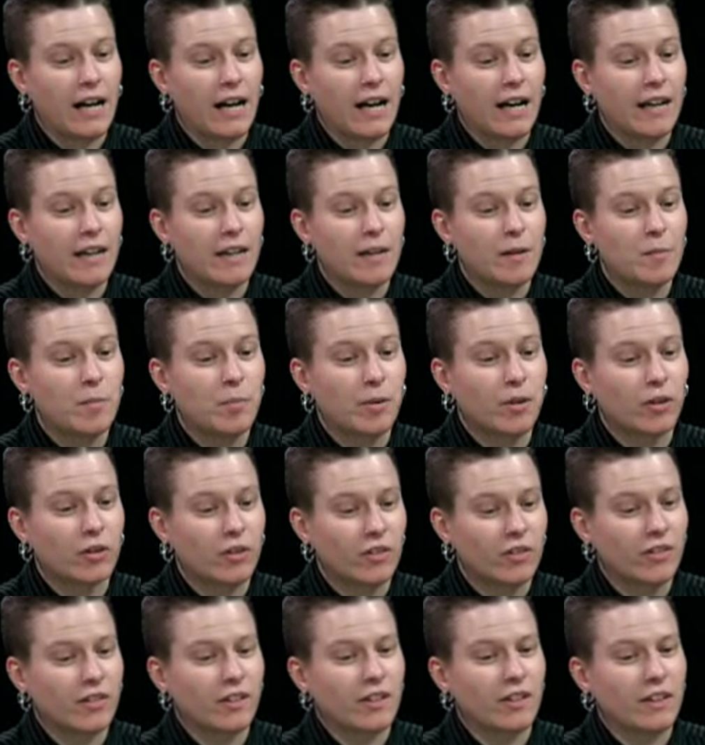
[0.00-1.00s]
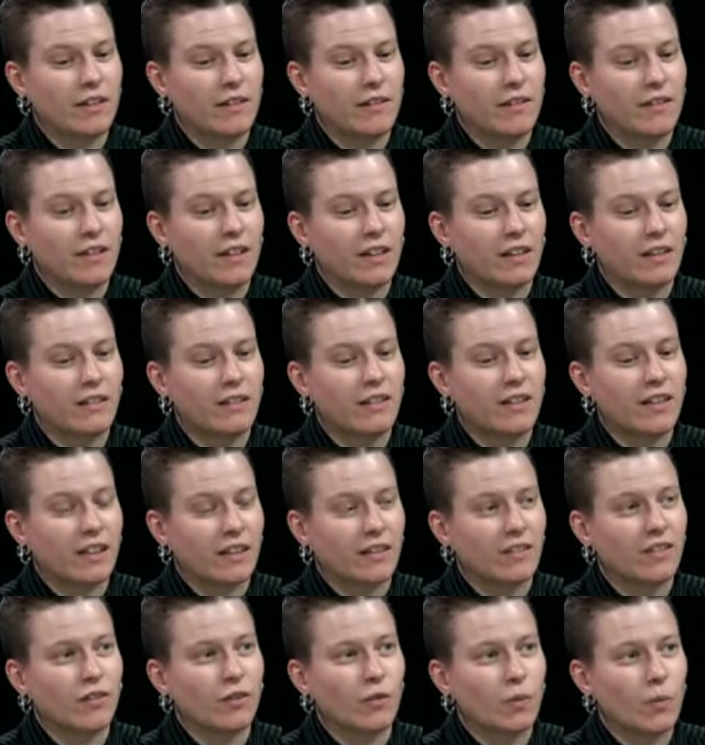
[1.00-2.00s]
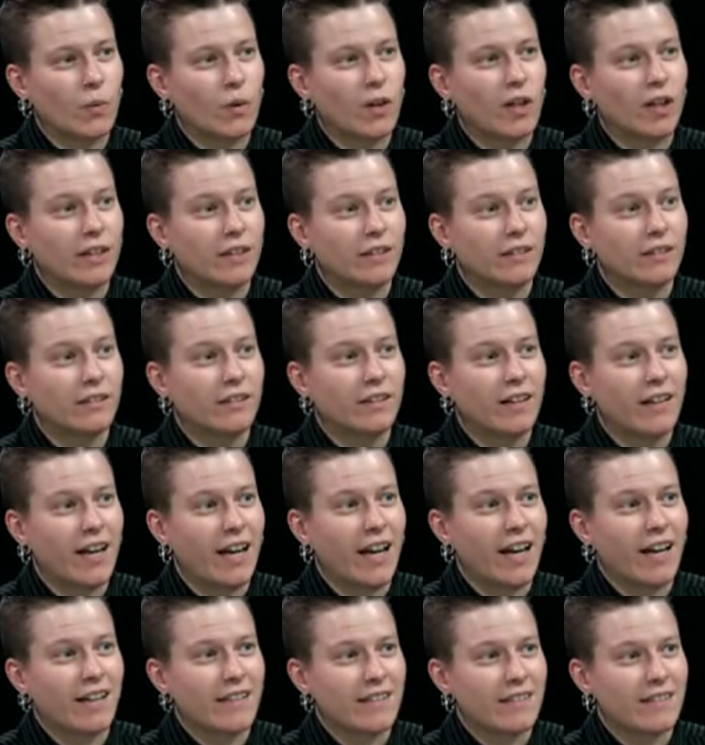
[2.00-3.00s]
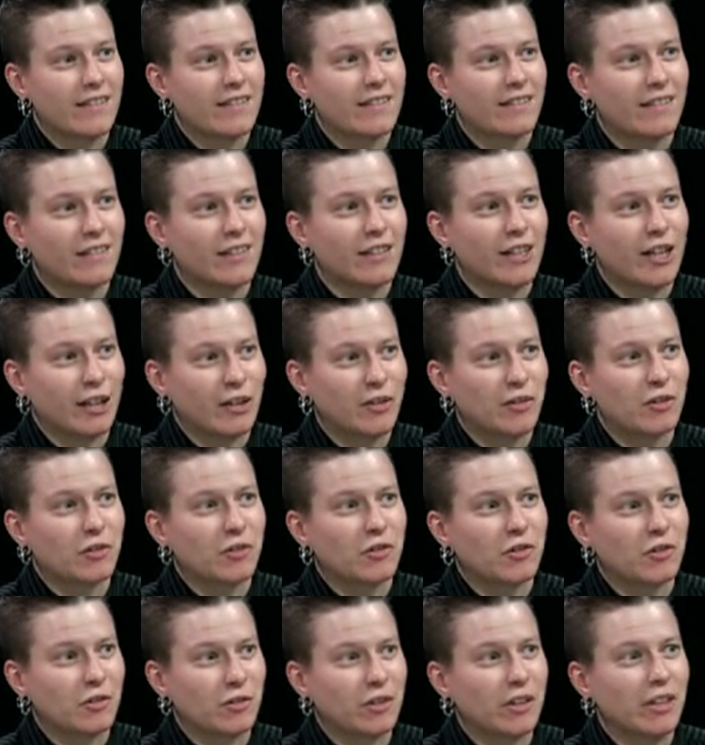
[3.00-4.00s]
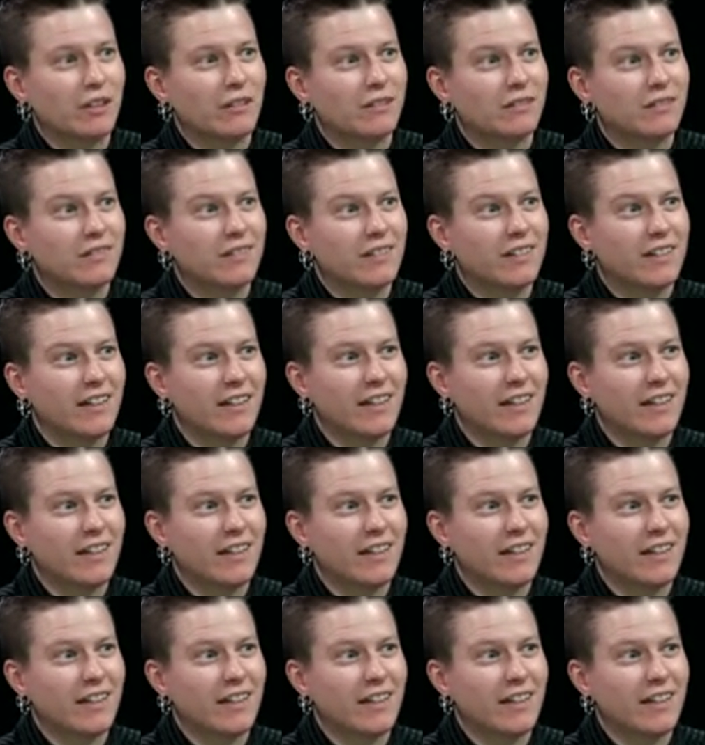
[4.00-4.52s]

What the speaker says: I personally think the Nexus 1 has a nicer screen.